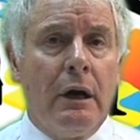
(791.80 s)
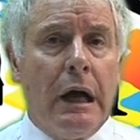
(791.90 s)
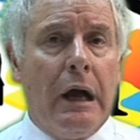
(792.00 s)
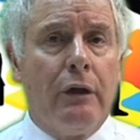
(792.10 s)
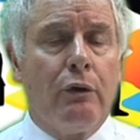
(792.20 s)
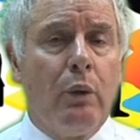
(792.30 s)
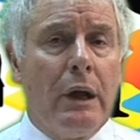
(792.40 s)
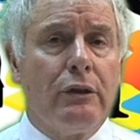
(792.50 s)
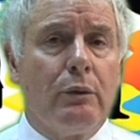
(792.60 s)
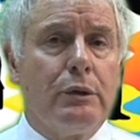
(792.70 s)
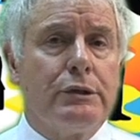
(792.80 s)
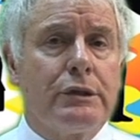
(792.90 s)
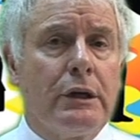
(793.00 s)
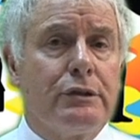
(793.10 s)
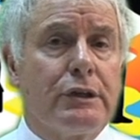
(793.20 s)
The one that was
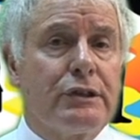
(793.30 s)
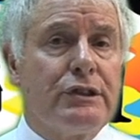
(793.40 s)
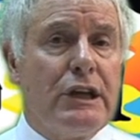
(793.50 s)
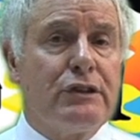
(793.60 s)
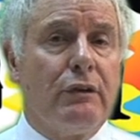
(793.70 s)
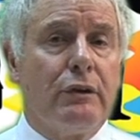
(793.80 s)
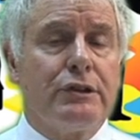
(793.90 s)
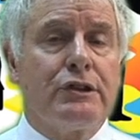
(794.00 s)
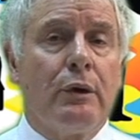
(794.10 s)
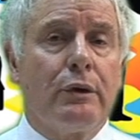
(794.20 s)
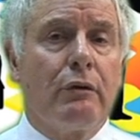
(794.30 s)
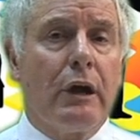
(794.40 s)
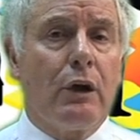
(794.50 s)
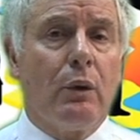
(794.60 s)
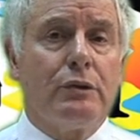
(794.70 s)
successful, that sold in
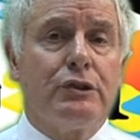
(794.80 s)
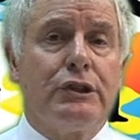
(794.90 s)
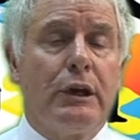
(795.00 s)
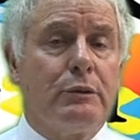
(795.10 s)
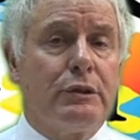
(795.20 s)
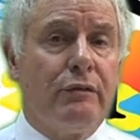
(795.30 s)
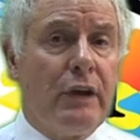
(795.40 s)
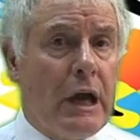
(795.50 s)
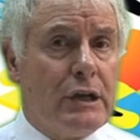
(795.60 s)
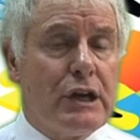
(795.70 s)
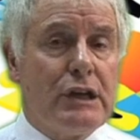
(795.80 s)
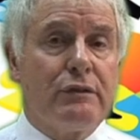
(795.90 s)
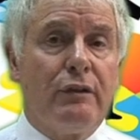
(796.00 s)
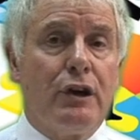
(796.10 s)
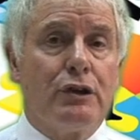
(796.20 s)
great quantity, was the VHS
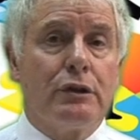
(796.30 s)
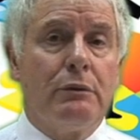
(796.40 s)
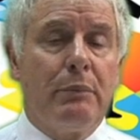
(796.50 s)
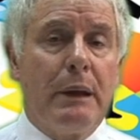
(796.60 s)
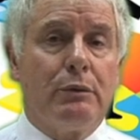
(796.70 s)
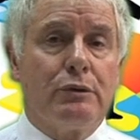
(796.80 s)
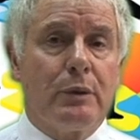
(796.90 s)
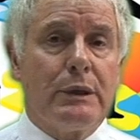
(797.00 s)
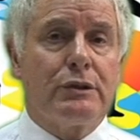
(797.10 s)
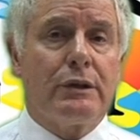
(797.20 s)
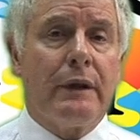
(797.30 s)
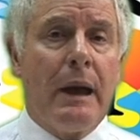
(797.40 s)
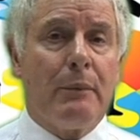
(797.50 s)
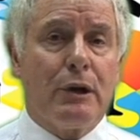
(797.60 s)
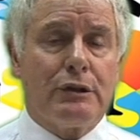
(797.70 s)
version. People switched to
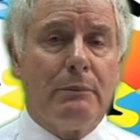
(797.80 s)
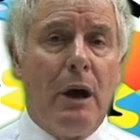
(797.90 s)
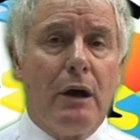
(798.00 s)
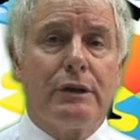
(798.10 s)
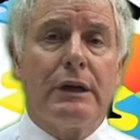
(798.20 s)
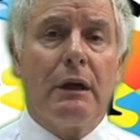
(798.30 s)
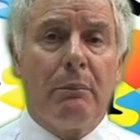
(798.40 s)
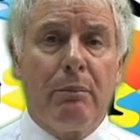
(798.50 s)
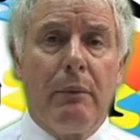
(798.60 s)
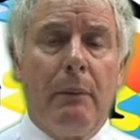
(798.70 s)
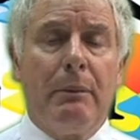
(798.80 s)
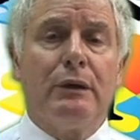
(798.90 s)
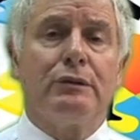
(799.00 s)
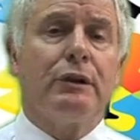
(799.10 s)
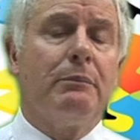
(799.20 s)
that because the marketing
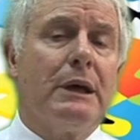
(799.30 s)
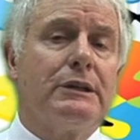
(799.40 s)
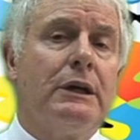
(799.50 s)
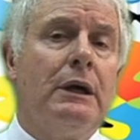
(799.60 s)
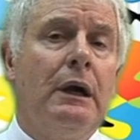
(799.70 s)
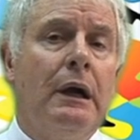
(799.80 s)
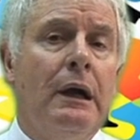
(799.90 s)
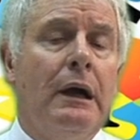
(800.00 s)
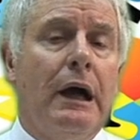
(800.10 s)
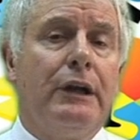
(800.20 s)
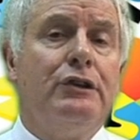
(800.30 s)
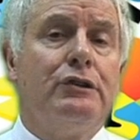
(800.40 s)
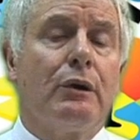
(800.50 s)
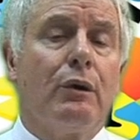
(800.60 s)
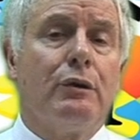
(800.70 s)
appealed to them better. And in
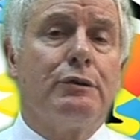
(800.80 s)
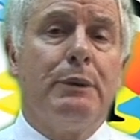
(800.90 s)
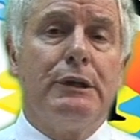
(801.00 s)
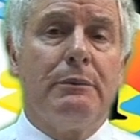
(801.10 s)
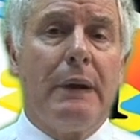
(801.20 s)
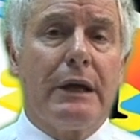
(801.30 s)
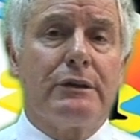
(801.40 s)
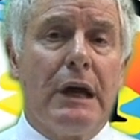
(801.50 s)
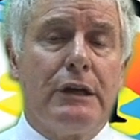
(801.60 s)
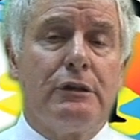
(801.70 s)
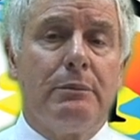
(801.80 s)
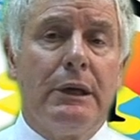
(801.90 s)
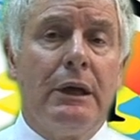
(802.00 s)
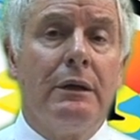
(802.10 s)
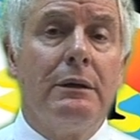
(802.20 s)
due course, Betamax had to
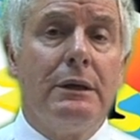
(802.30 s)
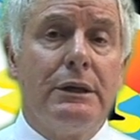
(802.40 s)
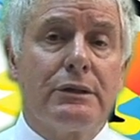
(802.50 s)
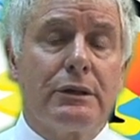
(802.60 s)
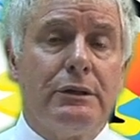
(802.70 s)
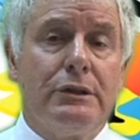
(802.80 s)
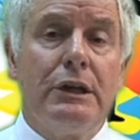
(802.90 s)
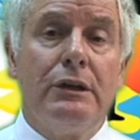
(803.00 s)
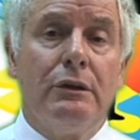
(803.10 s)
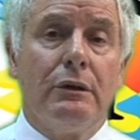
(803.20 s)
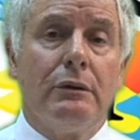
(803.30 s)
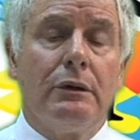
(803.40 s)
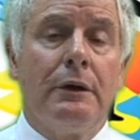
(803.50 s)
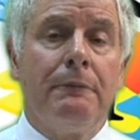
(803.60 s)
be discontinued.